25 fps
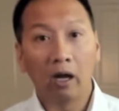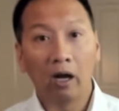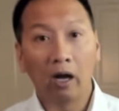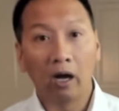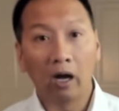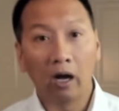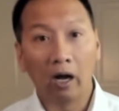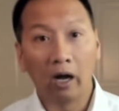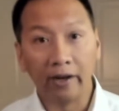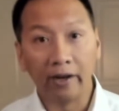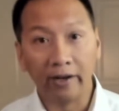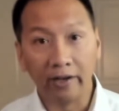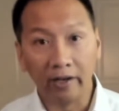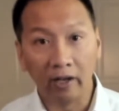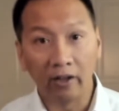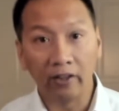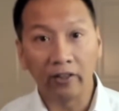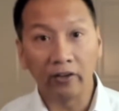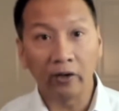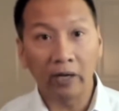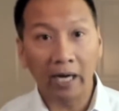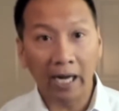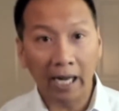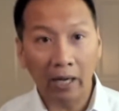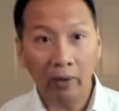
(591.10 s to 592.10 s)

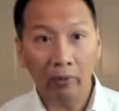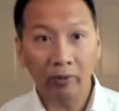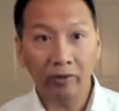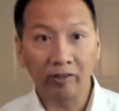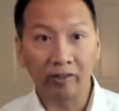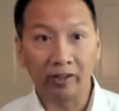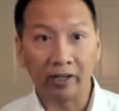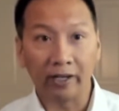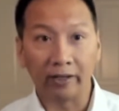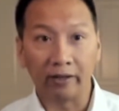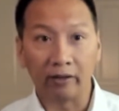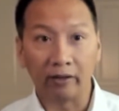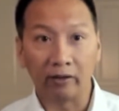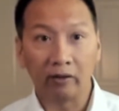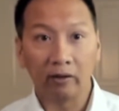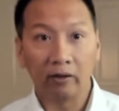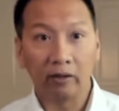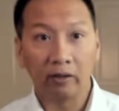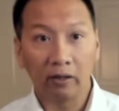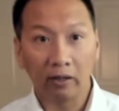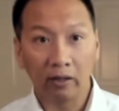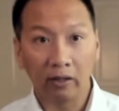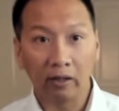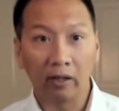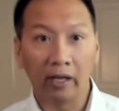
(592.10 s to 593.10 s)
another outsider,
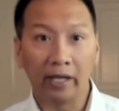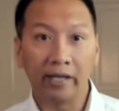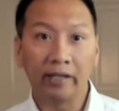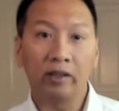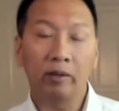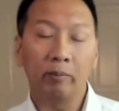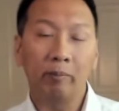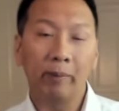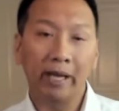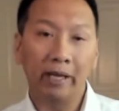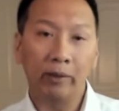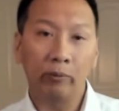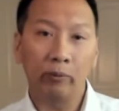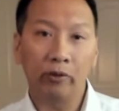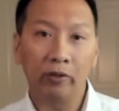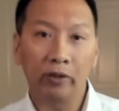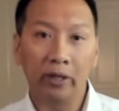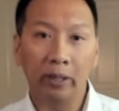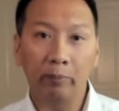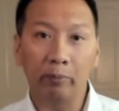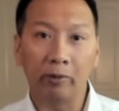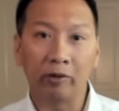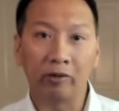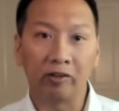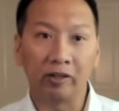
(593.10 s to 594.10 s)
like the man with
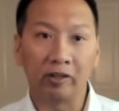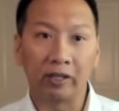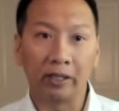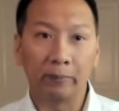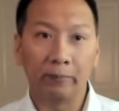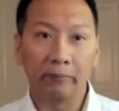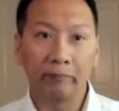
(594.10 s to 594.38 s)
leprosy.